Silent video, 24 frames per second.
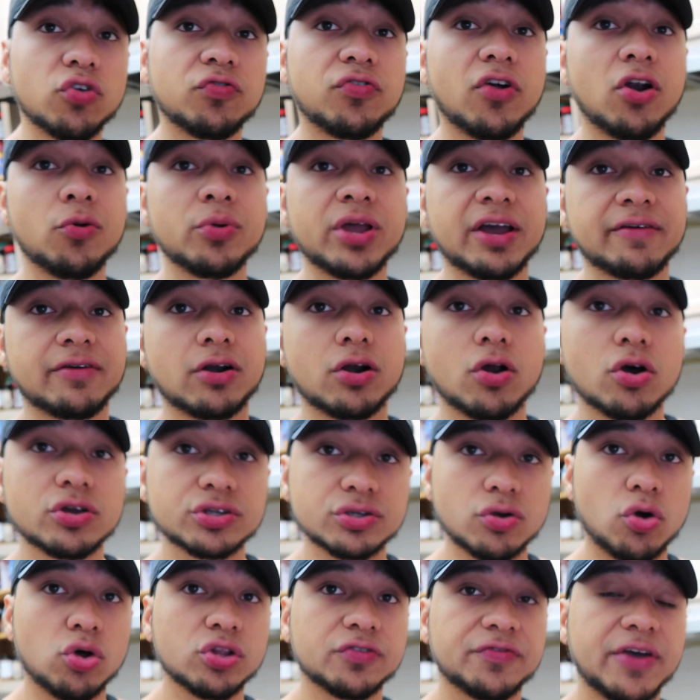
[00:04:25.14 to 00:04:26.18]
far we have our
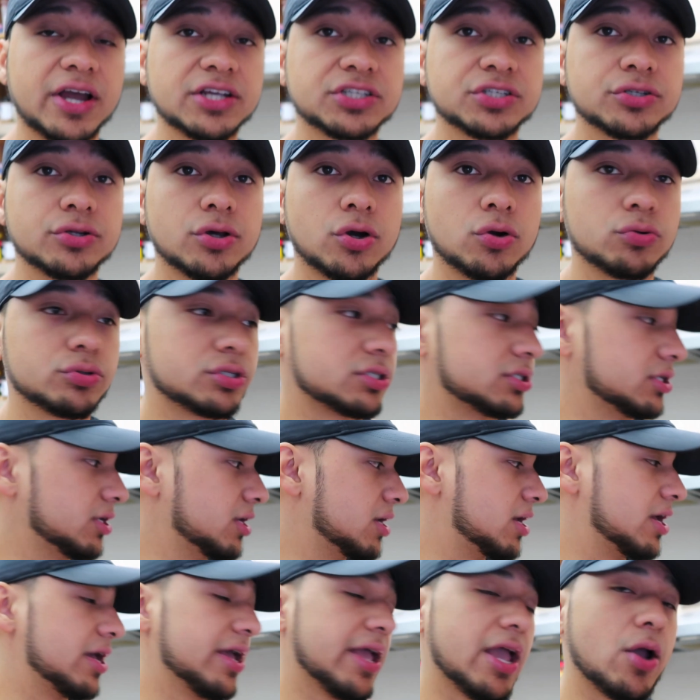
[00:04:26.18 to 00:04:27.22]
old-fashioned oats
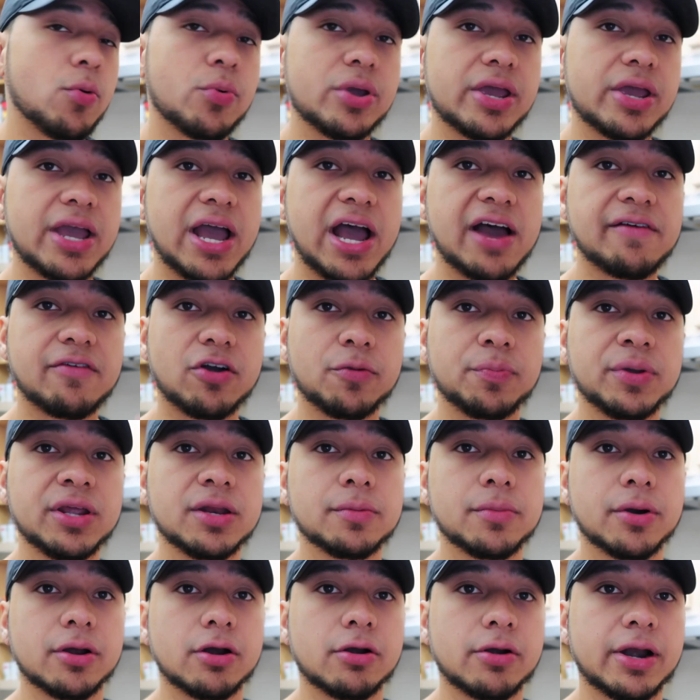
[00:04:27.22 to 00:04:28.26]
and we have our peanut butter,